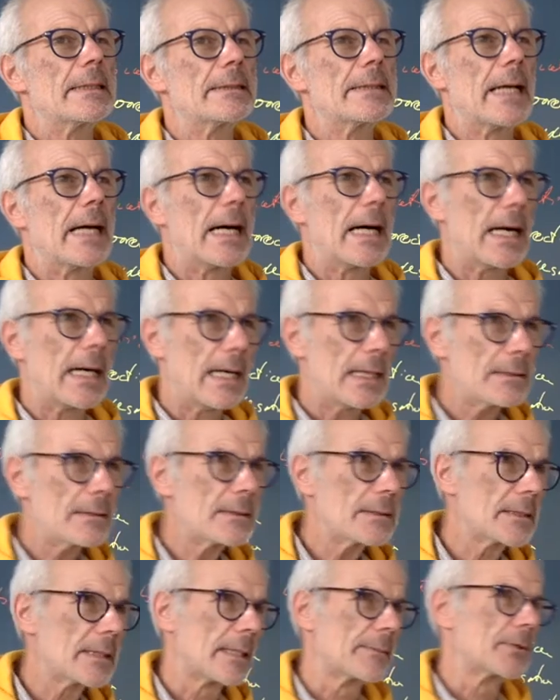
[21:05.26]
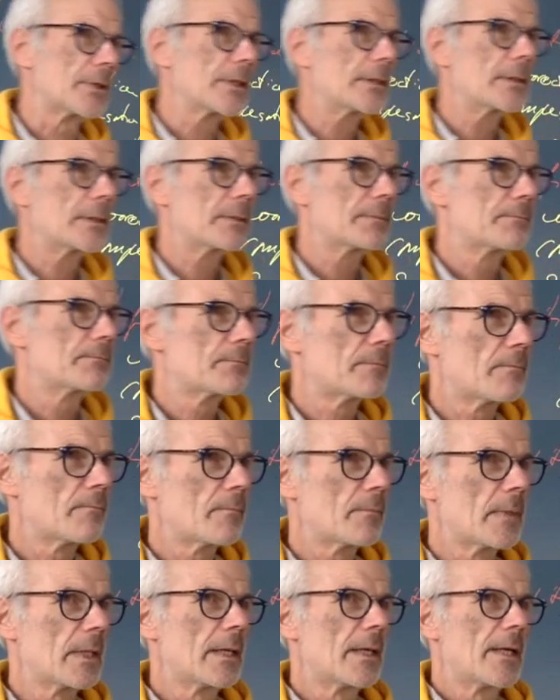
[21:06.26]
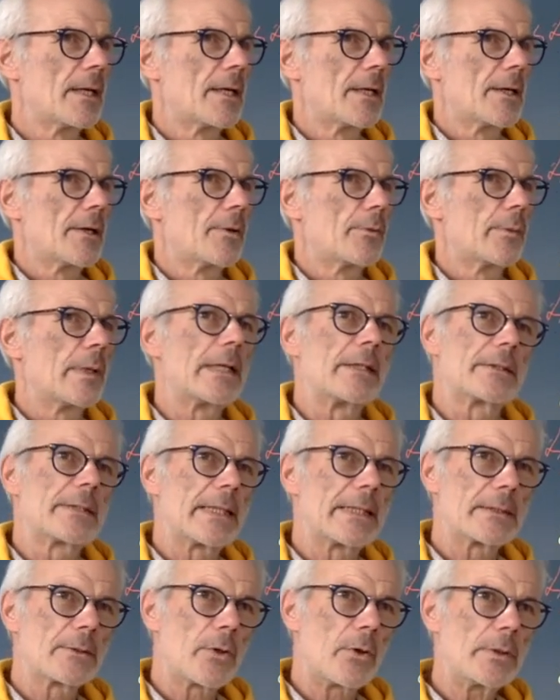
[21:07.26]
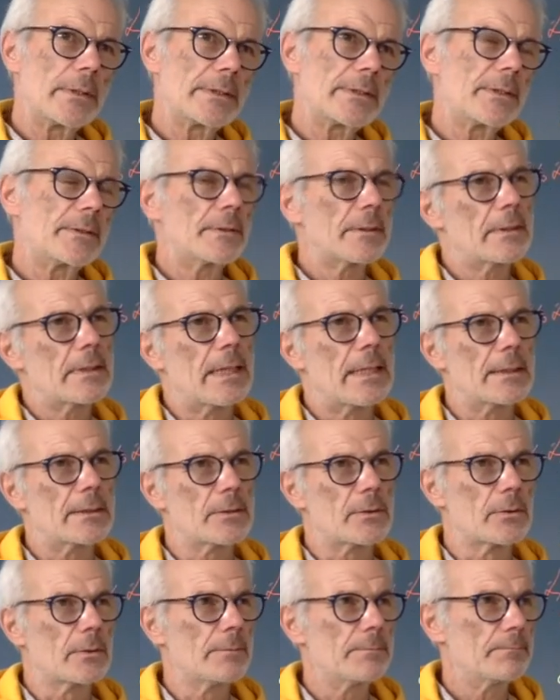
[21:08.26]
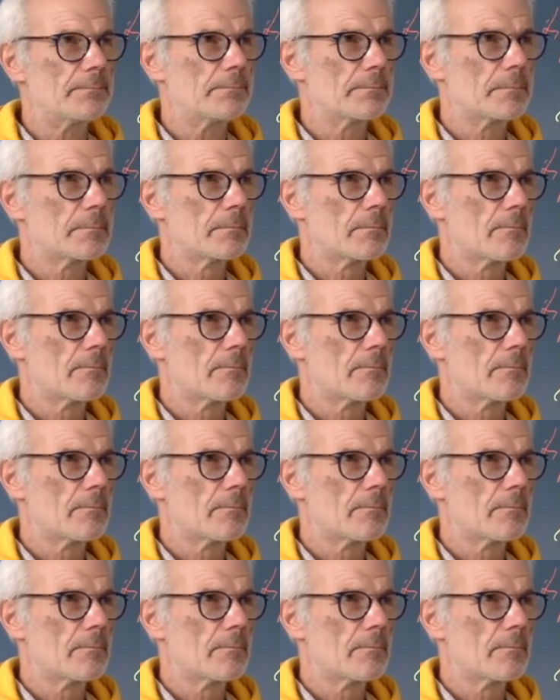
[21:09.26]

There are other subjects where you can go into the classroom,